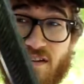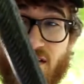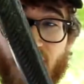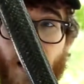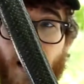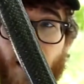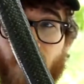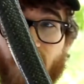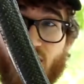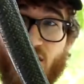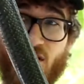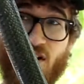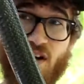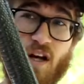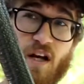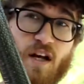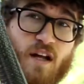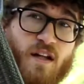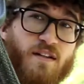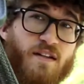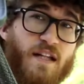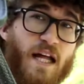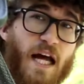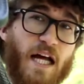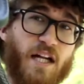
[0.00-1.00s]
guys are
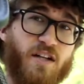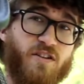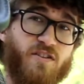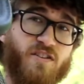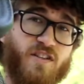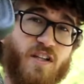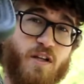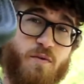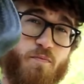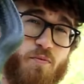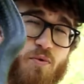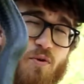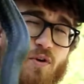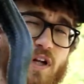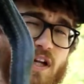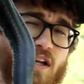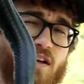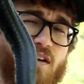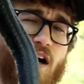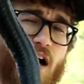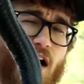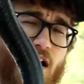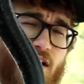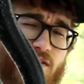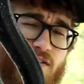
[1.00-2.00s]
naturally pretty
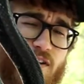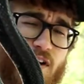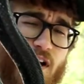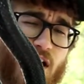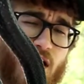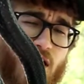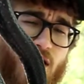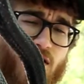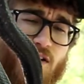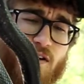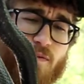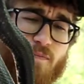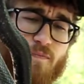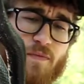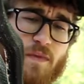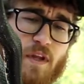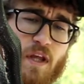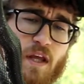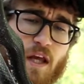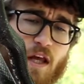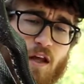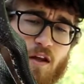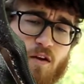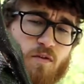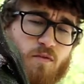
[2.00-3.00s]
docile
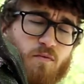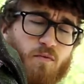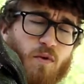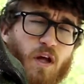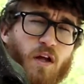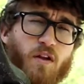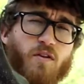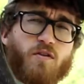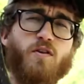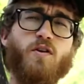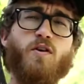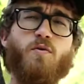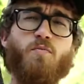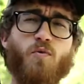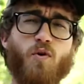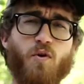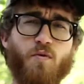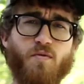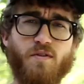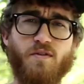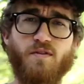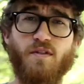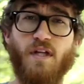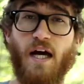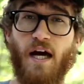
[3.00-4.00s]
and a little more
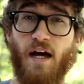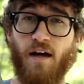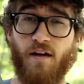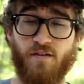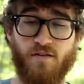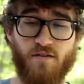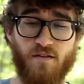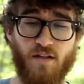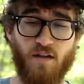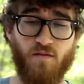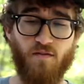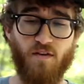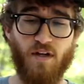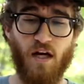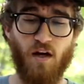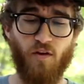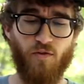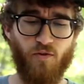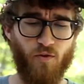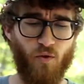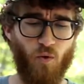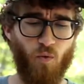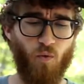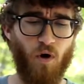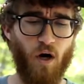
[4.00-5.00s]
relaxed, even out
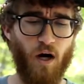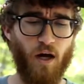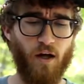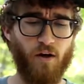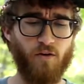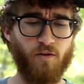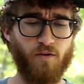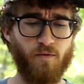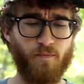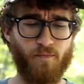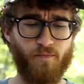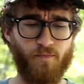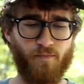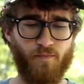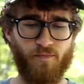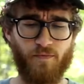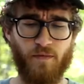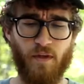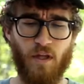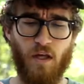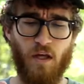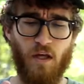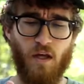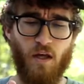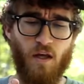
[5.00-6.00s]
in the wild.
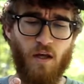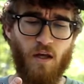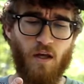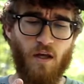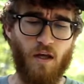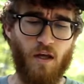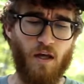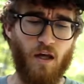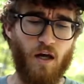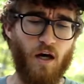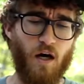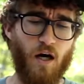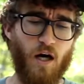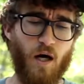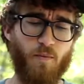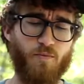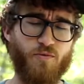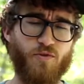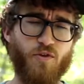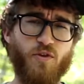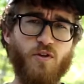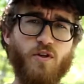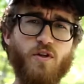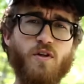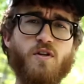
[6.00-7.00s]

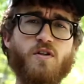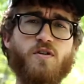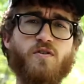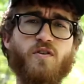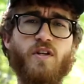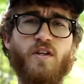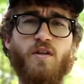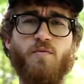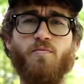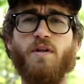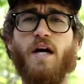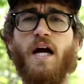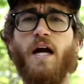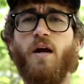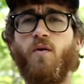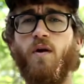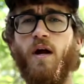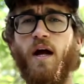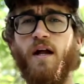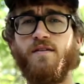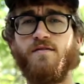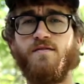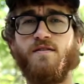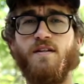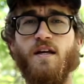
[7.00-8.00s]
So usually the black
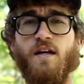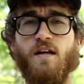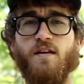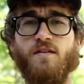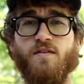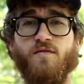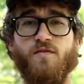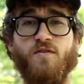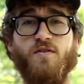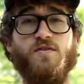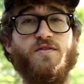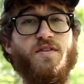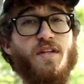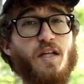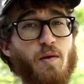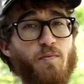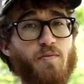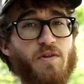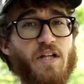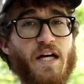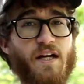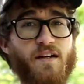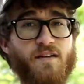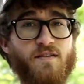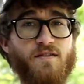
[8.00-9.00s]
rat snakes, if you see a
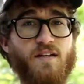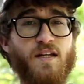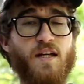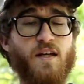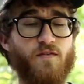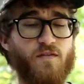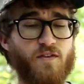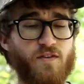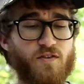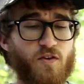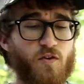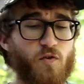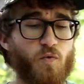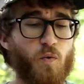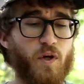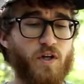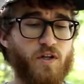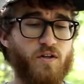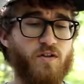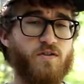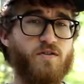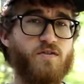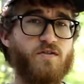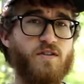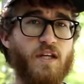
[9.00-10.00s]
black snake, this is
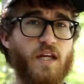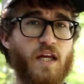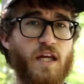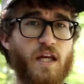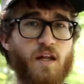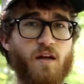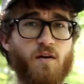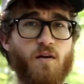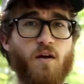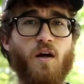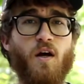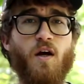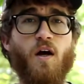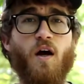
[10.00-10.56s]
what you're seeing.